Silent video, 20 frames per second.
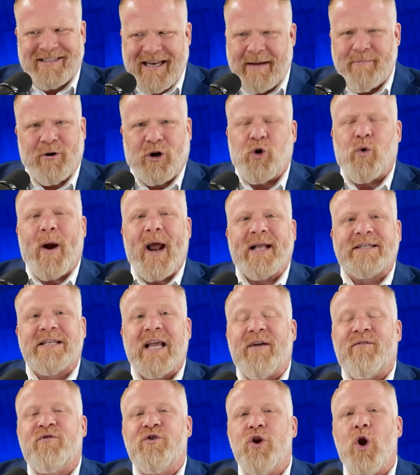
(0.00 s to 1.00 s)
Democrats
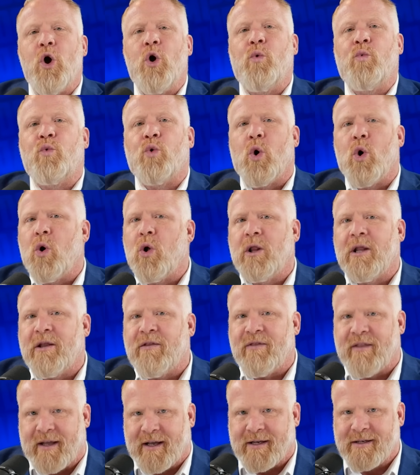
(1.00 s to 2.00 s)
have no role
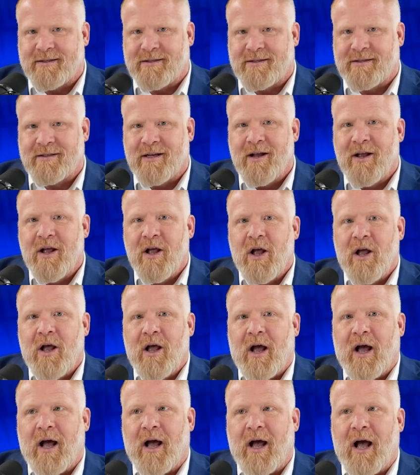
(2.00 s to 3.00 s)
in this
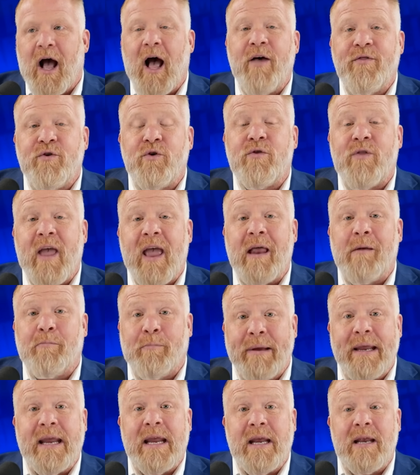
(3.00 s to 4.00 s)
other than
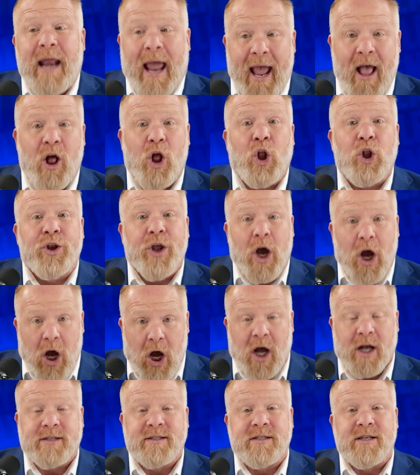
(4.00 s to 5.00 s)
being held
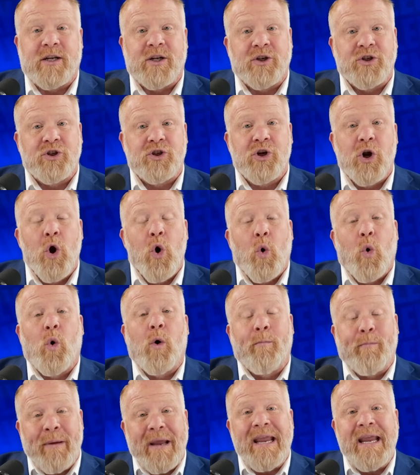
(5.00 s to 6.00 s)
hostage
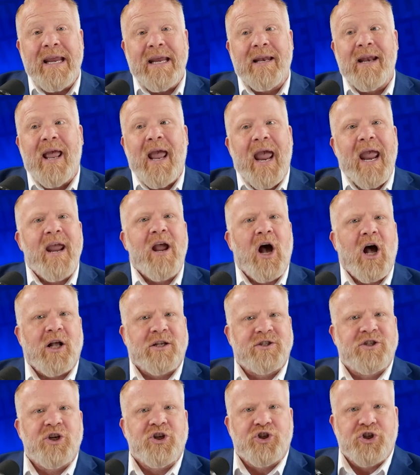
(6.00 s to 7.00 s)
or being a
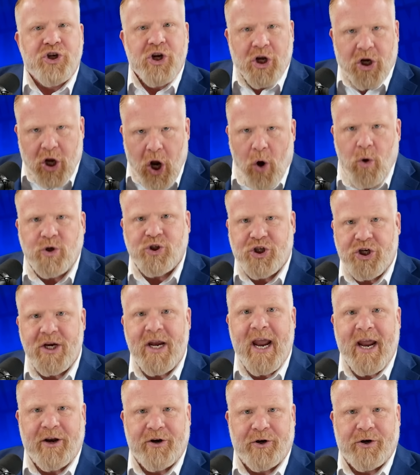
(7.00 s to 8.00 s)
hostage
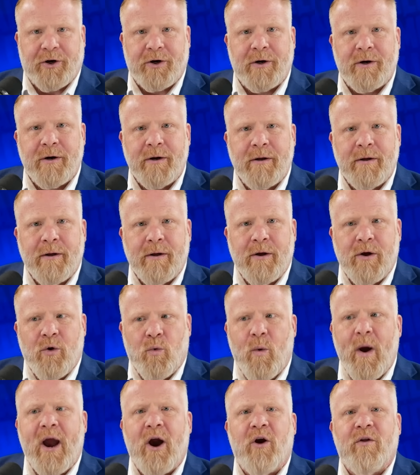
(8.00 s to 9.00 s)
negotiator
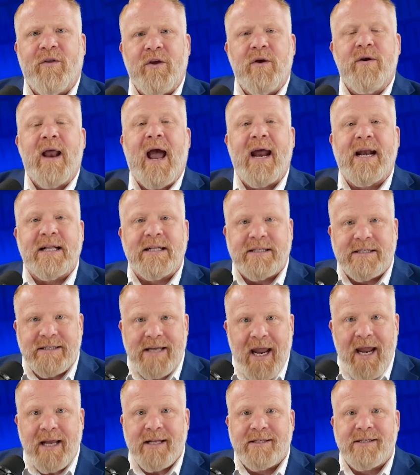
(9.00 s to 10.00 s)
where the United
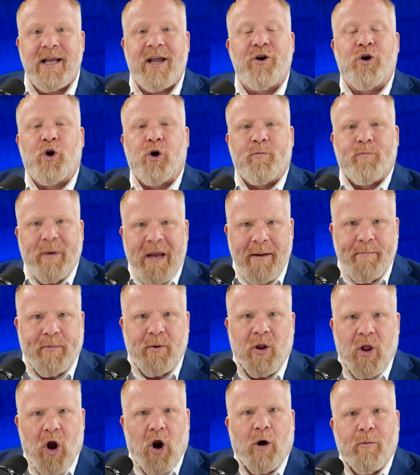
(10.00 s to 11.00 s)
States and her
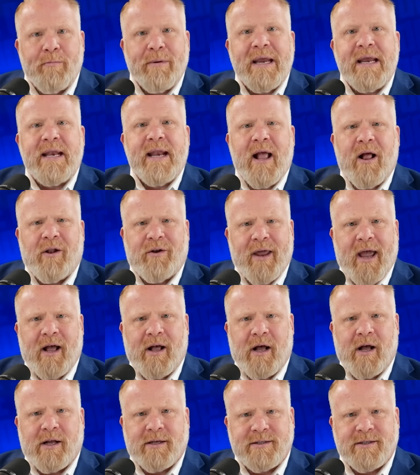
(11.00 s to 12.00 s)
people are being held
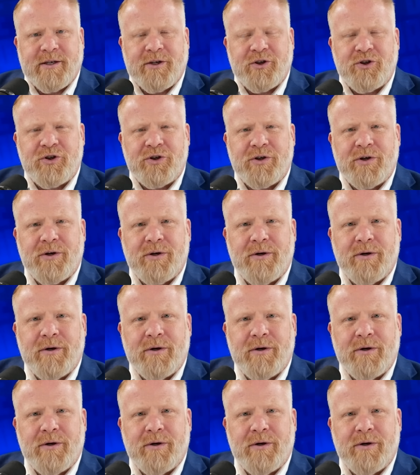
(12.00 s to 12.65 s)
hostage.